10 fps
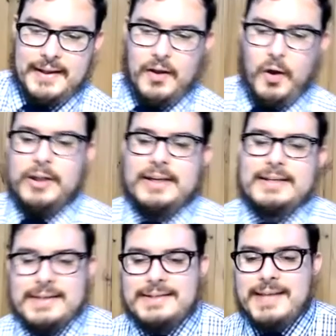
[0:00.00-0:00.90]

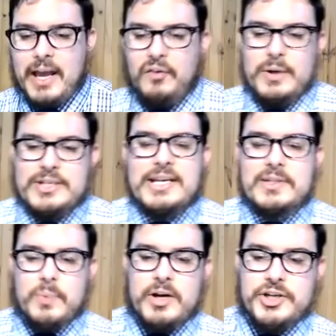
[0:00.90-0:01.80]
holiness itself, which
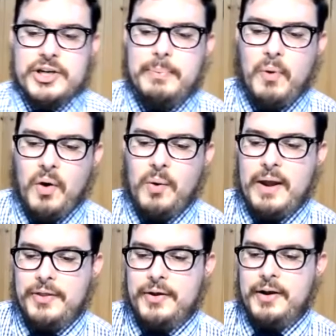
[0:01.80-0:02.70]
is worship, or
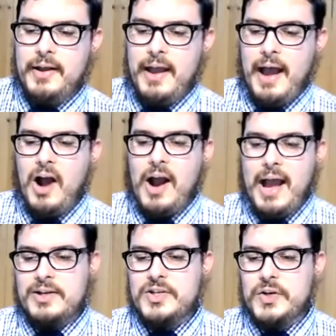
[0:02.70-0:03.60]
whether our
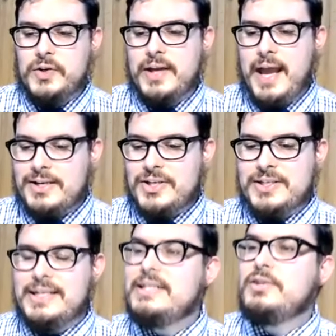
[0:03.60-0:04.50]
attitude and
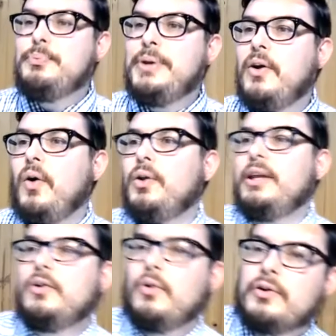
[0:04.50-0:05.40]
actions need to be
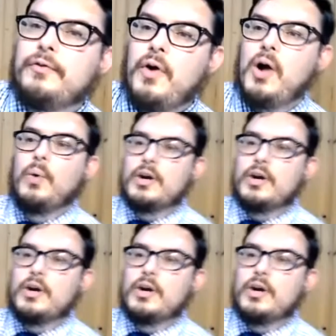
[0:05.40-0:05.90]
holy in order for our